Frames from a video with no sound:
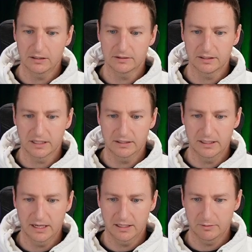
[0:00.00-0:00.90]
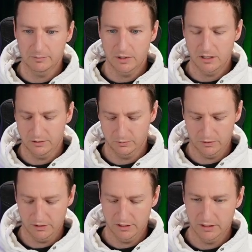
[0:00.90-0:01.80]
select the admin
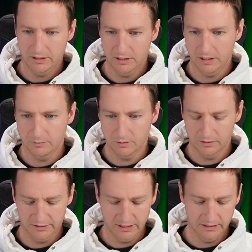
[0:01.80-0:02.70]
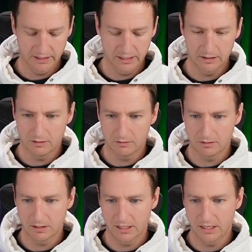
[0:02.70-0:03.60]
password, and we'll set a
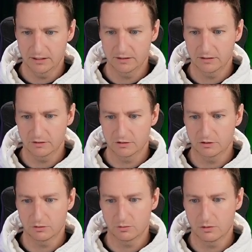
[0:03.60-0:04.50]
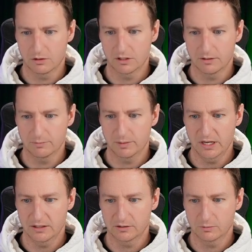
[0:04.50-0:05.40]
long and strong
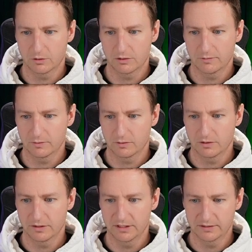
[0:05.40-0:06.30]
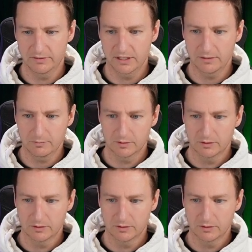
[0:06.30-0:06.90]
password for this VM.